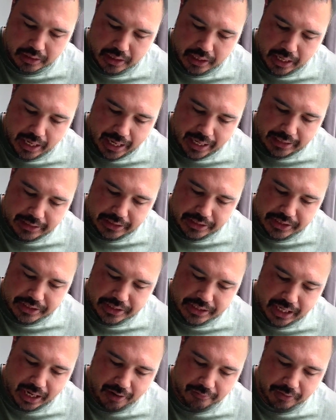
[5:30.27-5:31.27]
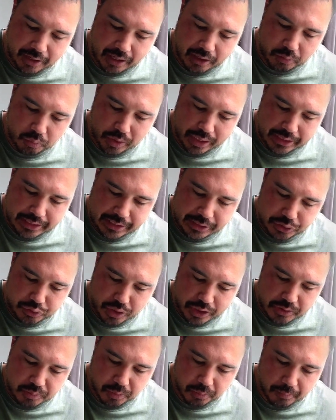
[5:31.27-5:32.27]
and discover where the
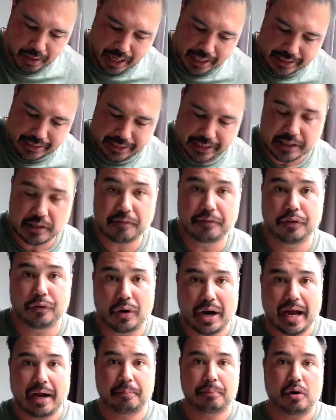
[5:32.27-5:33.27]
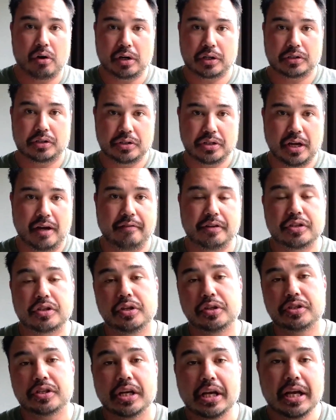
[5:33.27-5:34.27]
addressable market is for our product or service.
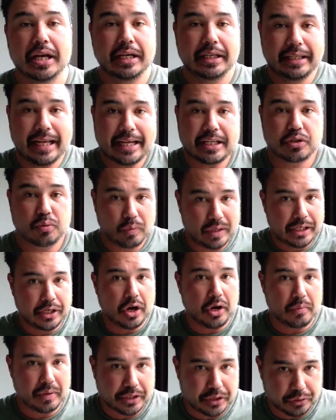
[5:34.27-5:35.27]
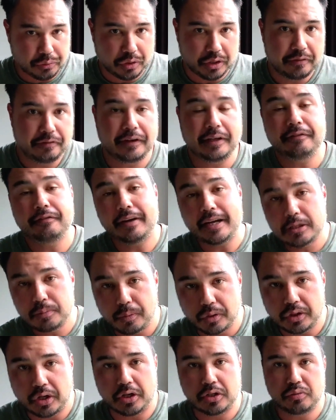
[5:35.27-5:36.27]
Because yes, we know we do roofing.
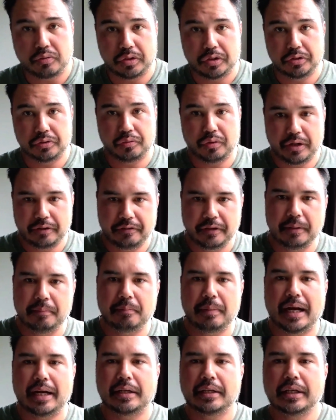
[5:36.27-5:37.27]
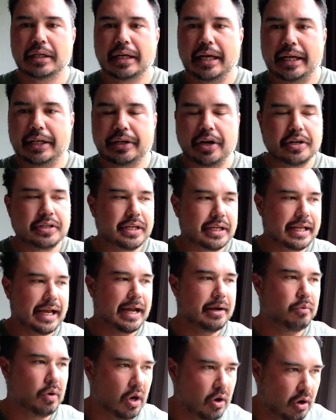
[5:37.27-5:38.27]
Facebook knows we do roofing, but it goes, okay,
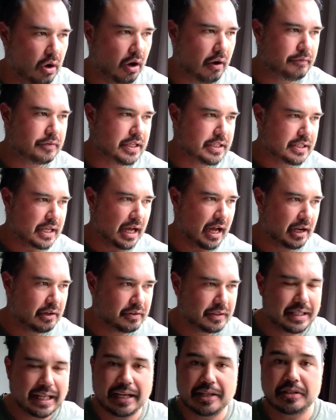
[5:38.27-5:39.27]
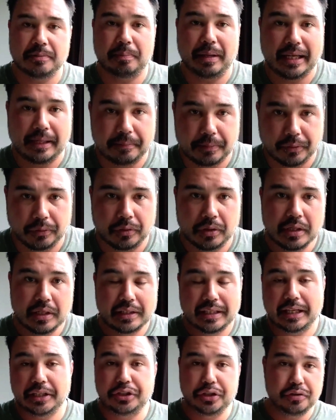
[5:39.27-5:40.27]
well, of these 100,000 people
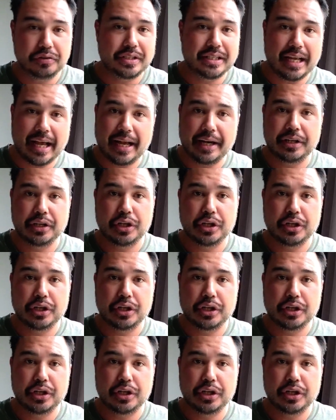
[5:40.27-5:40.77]
that you said